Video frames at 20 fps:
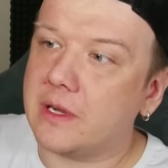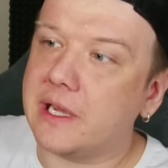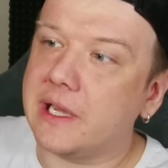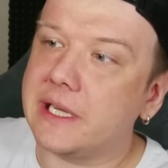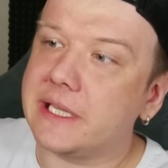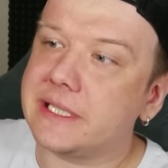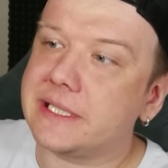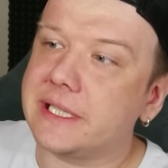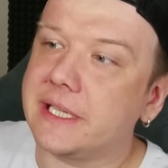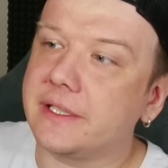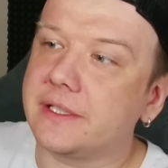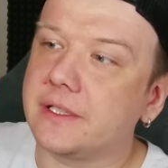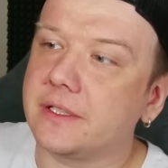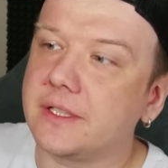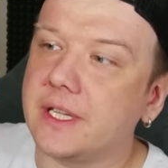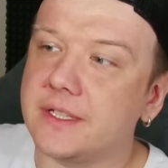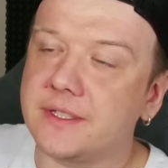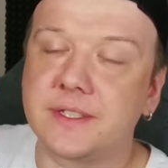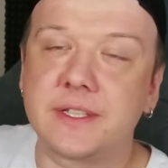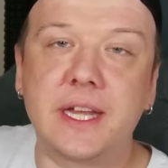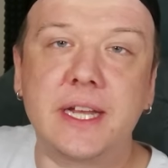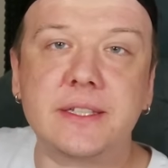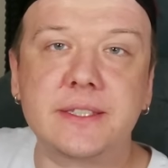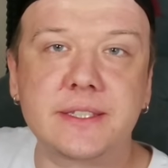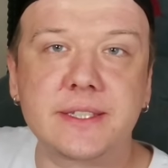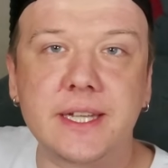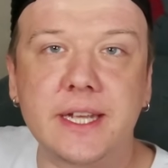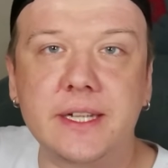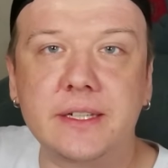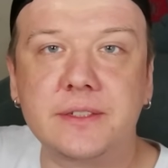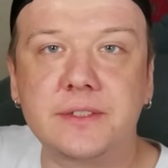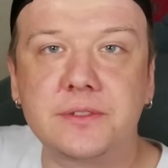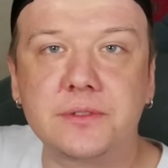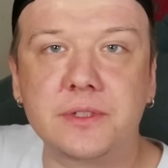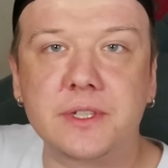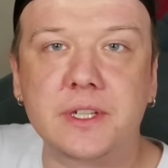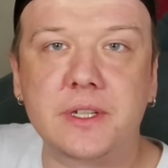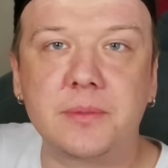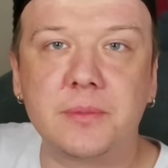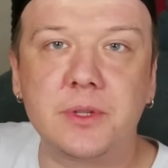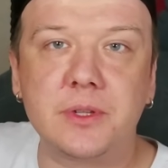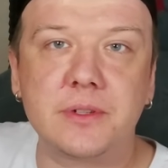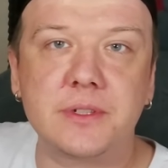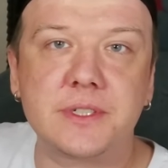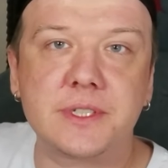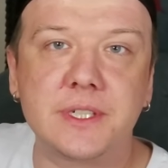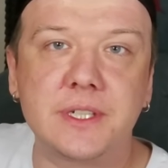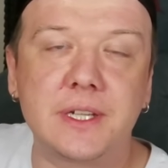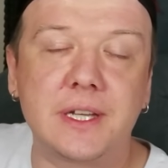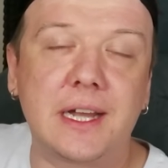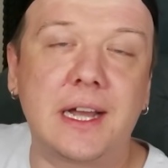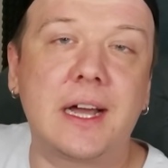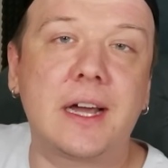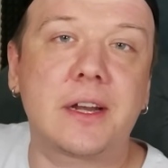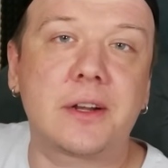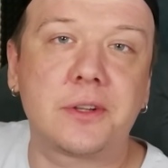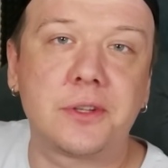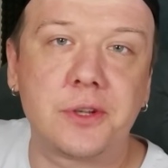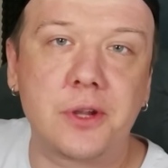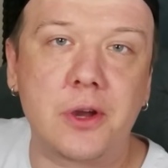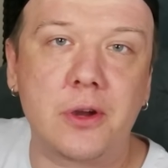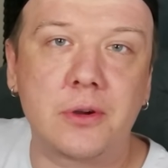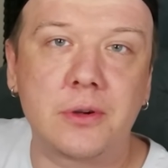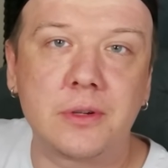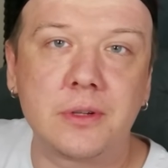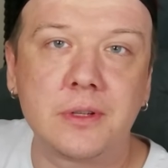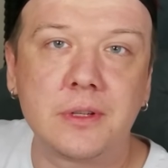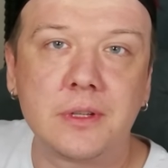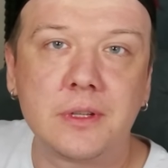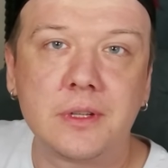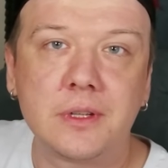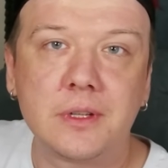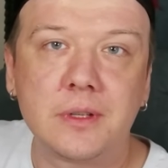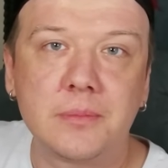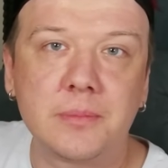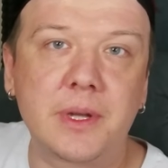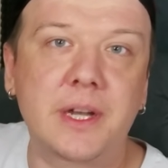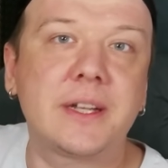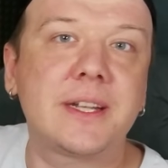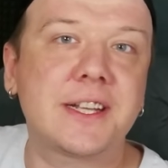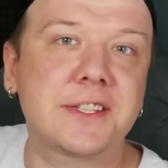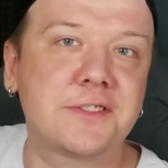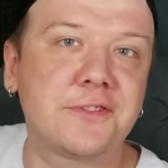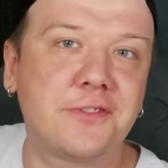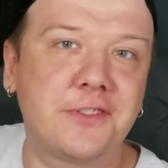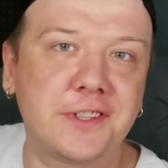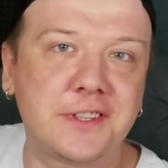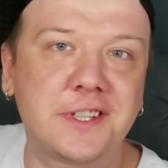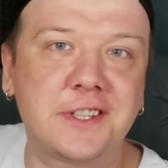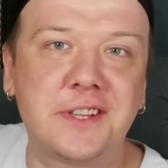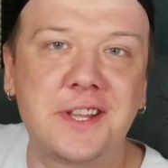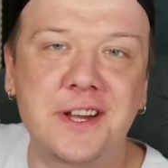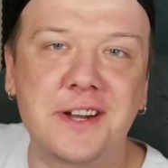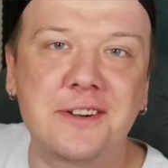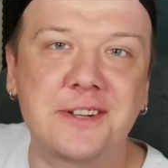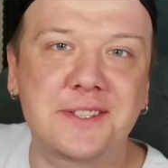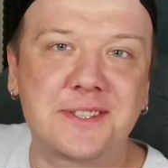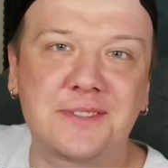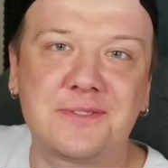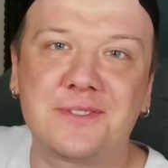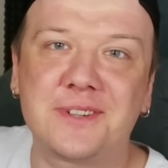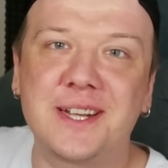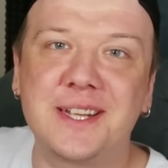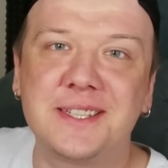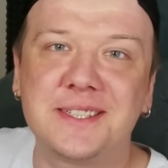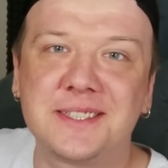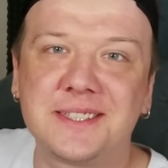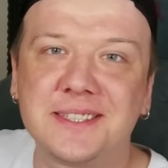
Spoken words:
kind of signal does that send to the community? I don't know. But it doesn't fit the narrative, right?